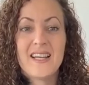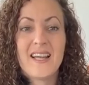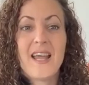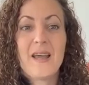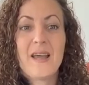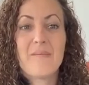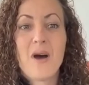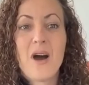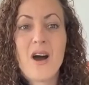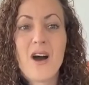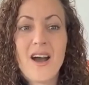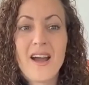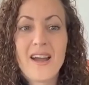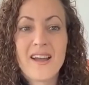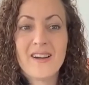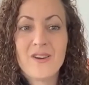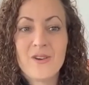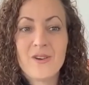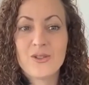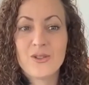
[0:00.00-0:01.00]
Am
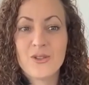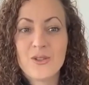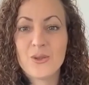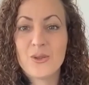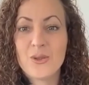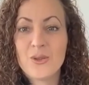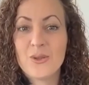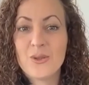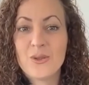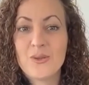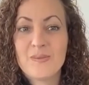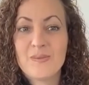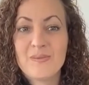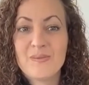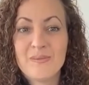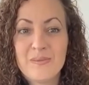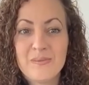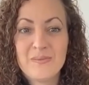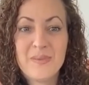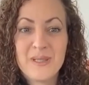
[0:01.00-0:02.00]
I on your
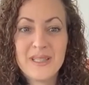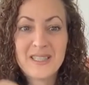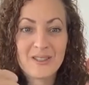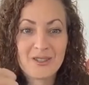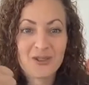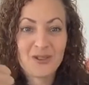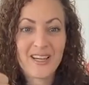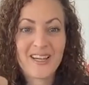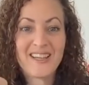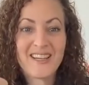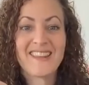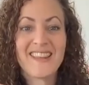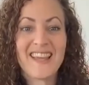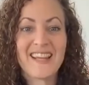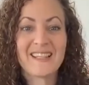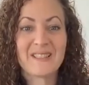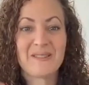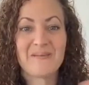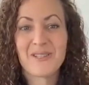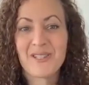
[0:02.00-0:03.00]
big screen?
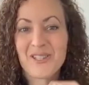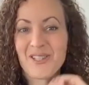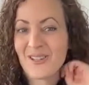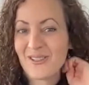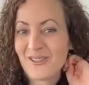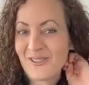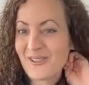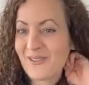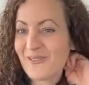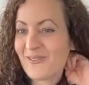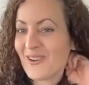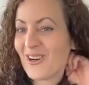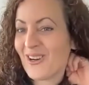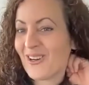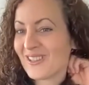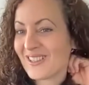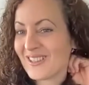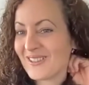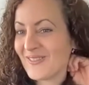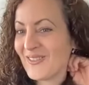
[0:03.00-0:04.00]
Thanks, Michelle, you
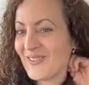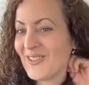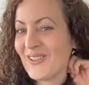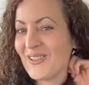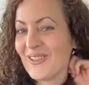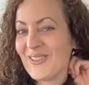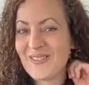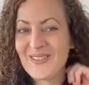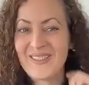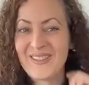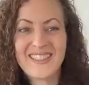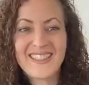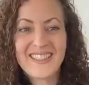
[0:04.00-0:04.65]
rock. Woohoo.